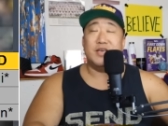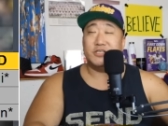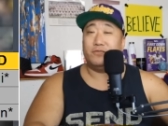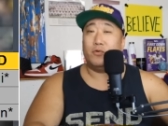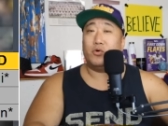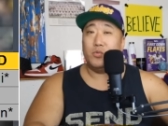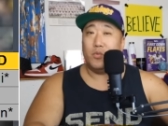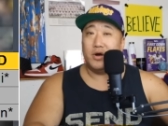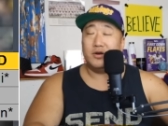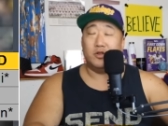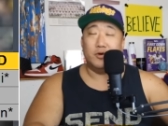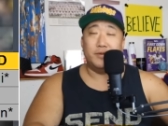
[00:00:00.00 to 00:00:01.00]
is
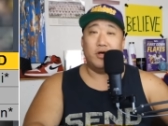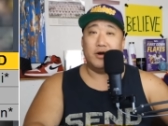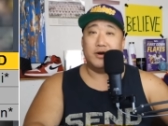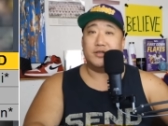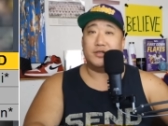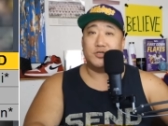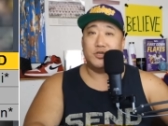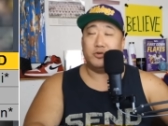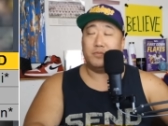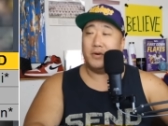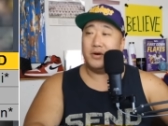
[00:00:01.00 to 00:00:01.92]
forty-one, a little bit long in the tooth,